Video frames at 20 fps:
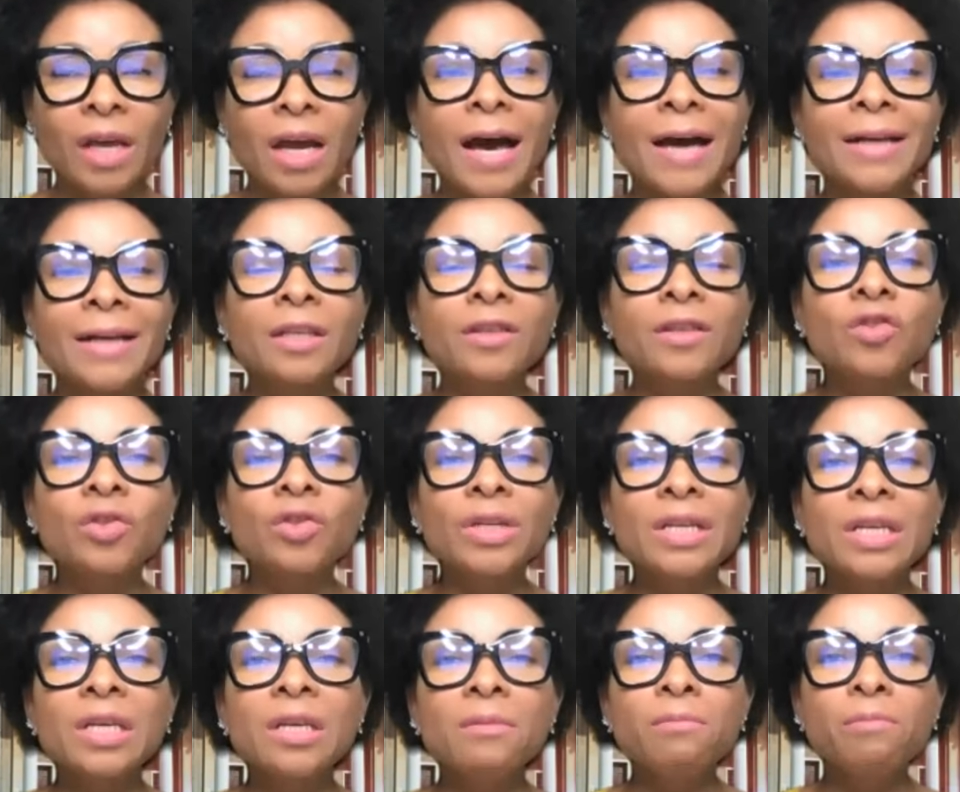are the
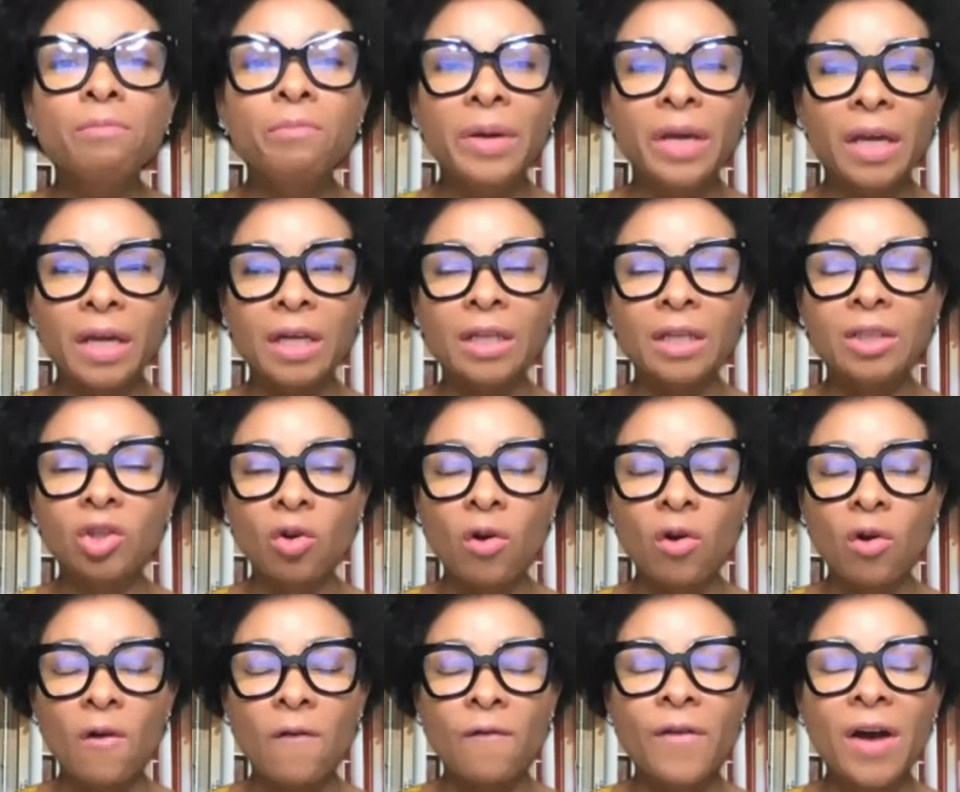three pillars
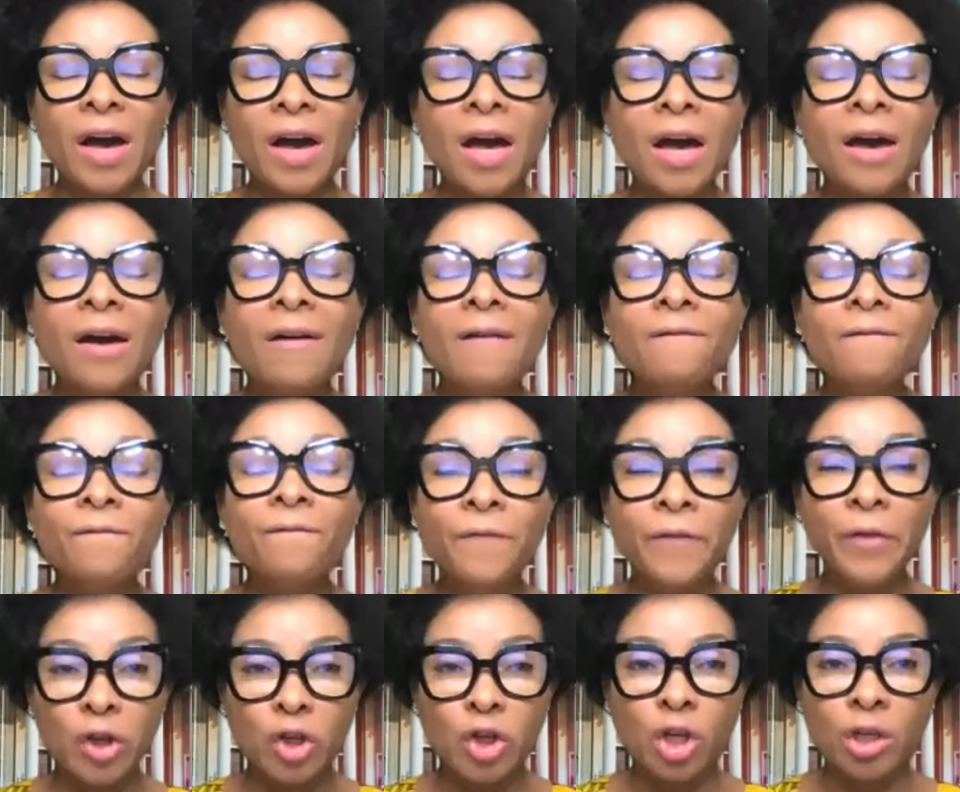of our
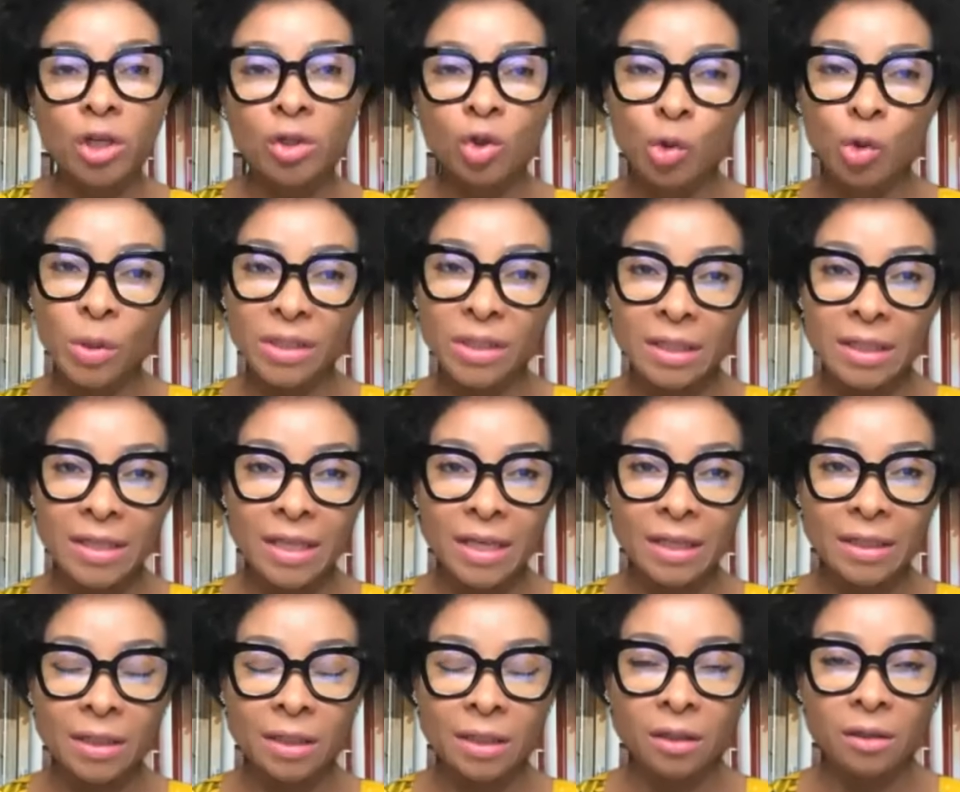Vision
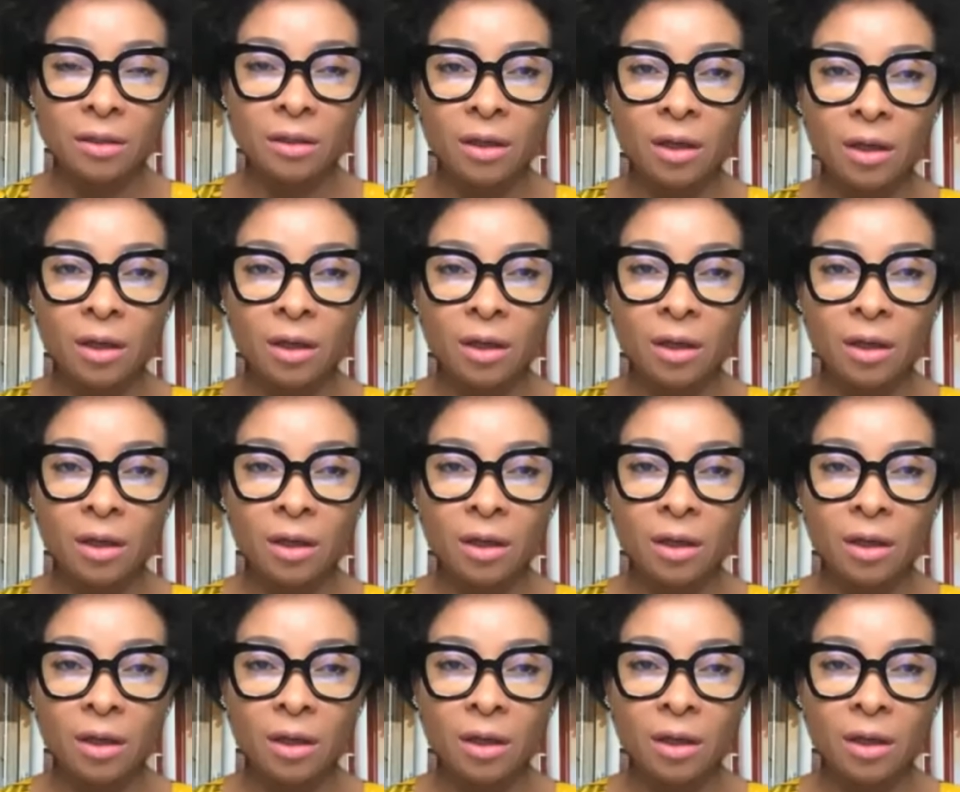2030